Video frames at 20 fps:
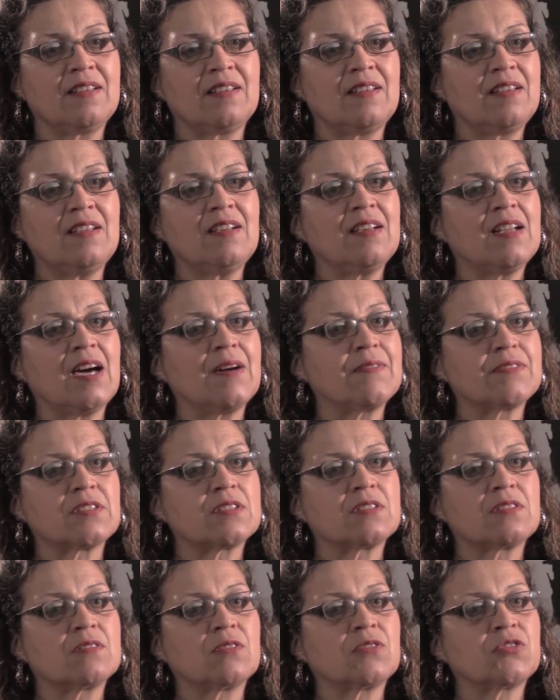he
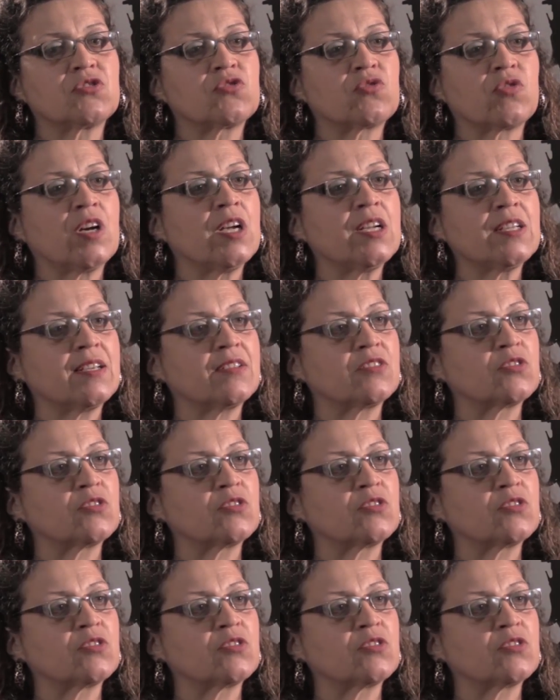loves Australia.